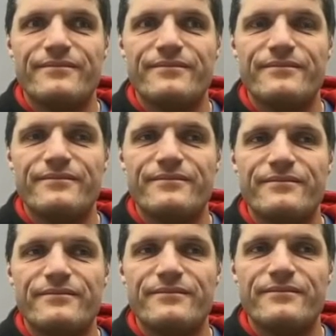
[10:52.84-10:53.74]

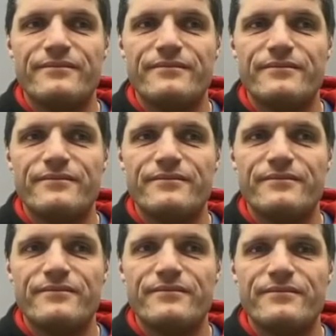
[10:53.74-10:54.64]

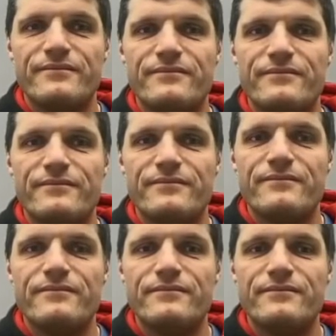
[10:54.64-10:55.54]

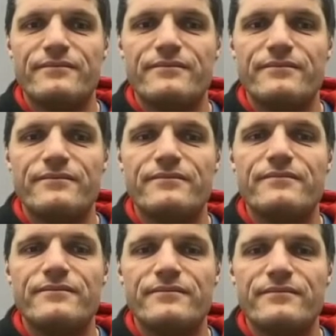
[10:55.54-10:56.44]

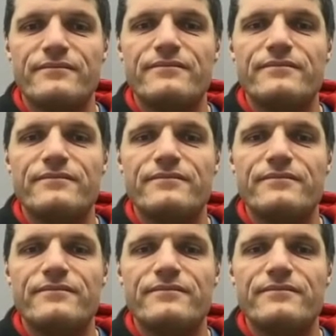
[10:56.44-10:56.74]
(not speaking)